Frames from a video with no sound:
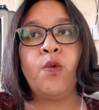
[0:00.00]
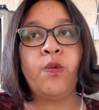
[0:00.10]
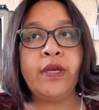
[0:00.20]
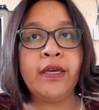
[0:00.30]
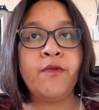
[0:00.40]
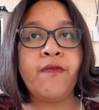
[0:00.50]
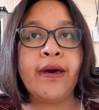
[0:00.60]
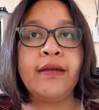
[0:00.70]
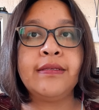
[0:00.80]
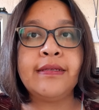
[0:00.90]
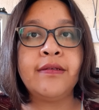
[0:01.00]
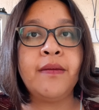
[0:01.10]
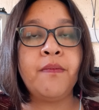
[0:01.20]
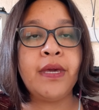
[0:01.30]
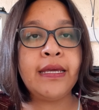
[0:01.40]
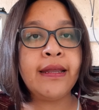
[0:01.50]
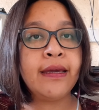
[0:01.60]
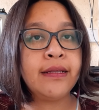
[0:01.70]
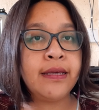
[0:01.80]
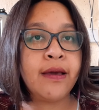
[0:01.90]
we can find there the main
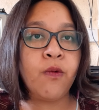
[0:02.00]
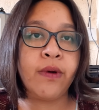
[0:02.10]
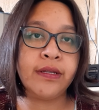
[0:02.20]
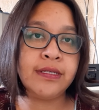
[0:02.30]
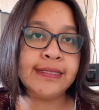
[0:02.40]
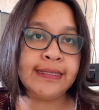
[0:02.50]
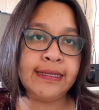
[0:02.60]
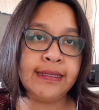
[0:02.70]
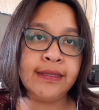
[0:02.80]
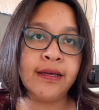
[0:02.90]
idea, what is it,